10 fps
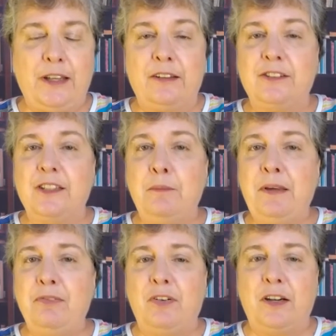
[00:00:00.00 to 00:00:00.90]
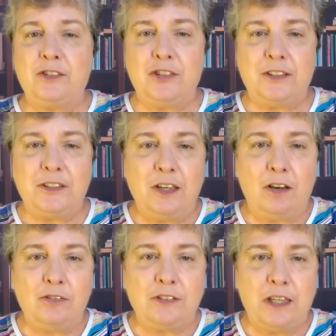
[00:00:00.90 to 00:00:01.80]
SUMIF function.
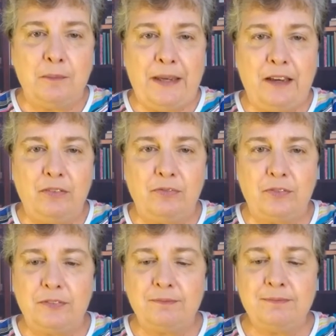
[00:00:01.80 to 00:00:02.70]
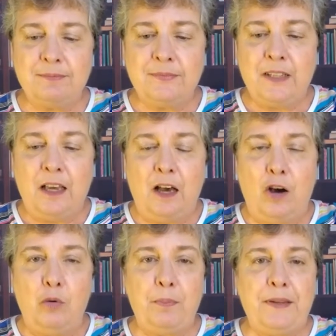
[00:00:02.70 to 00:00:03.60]
So SUMIF,
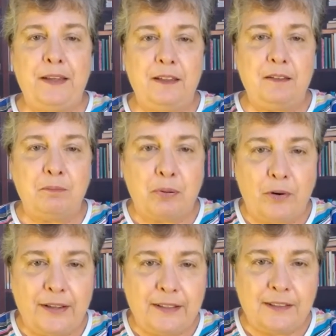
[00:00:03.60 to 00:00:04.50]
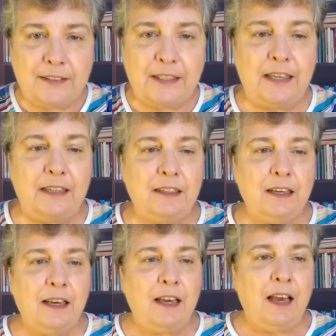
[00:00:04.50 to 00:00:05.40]
open parenthesis,
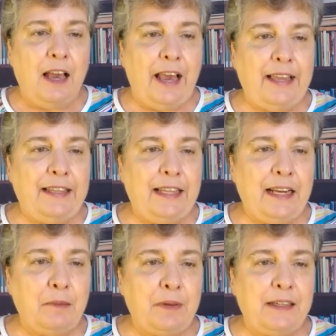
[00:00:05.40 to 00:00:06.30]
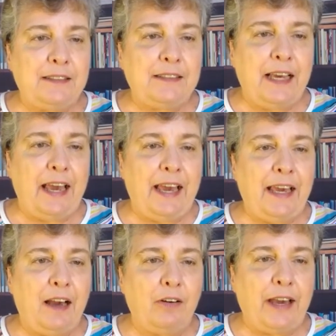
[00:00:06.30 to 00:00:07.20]
and then I'm going to
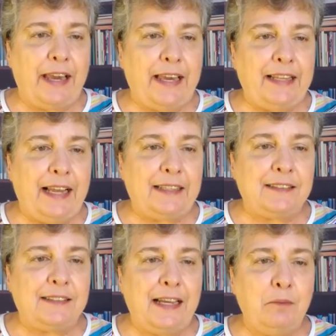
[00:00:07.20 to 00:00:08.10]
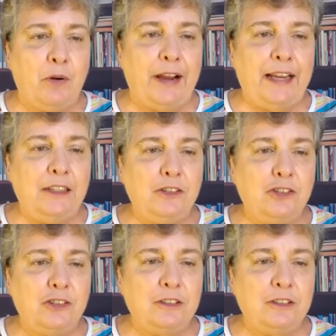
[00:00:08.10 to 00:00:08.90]
say, okay, in that same range,